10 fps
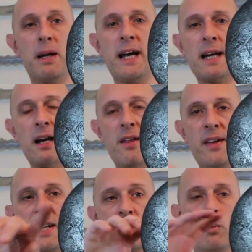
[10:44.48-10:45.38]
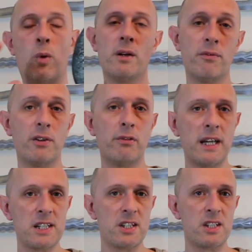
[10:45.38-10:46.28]
blade like this, one of the
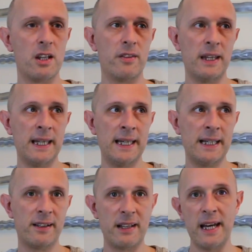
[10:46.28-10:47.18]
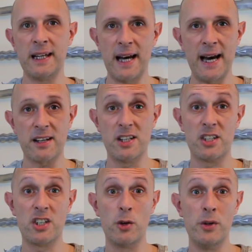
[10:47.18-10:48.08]
reasons that the Dane axe is
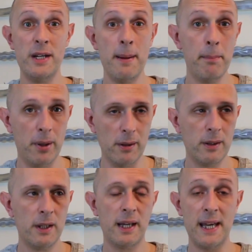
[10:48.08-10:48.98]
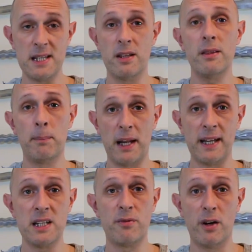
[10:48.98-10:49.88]
so nimble is that the
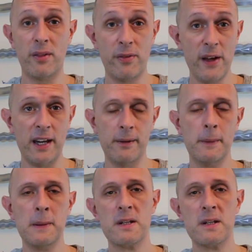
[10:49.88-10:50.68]
blade is very thin.